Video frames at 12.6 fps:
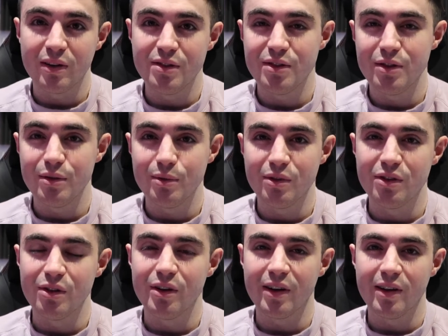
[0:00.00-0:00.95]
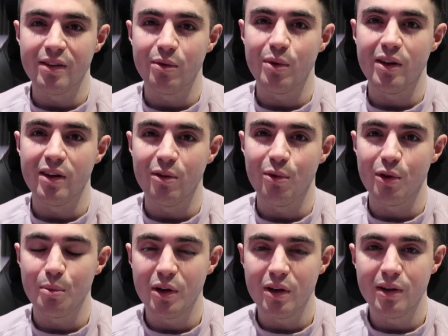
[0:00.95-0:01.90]
as you to try and get to where they want
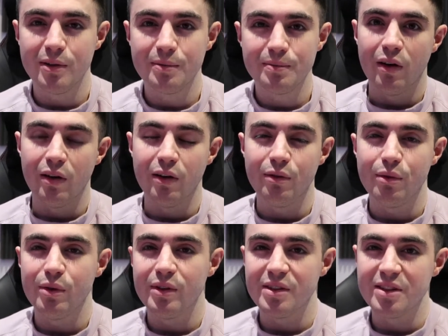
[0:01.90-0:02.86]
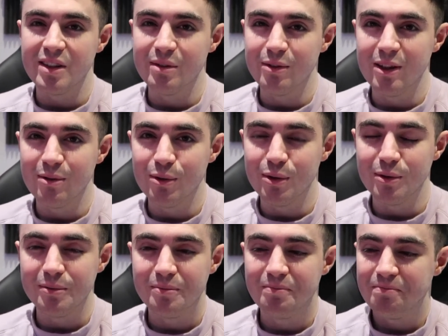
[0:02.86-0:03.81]
to be. And if you're at the same
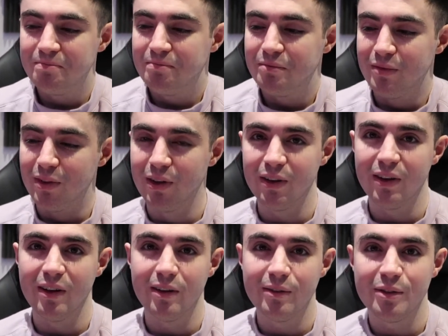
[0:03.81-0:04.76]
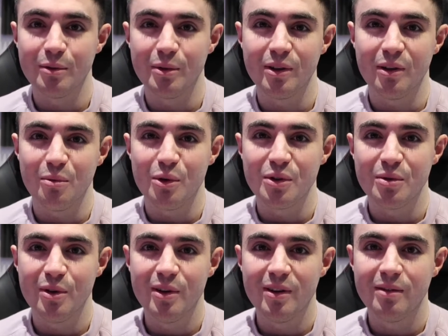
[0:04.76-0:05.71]
level, I don't know, just be a good
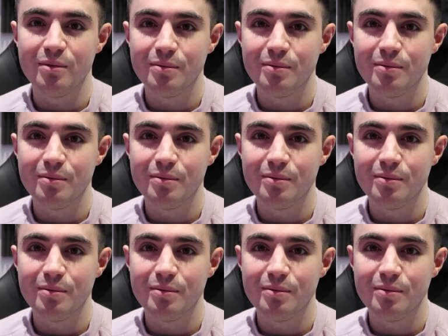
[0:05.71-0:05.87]
watcher on it.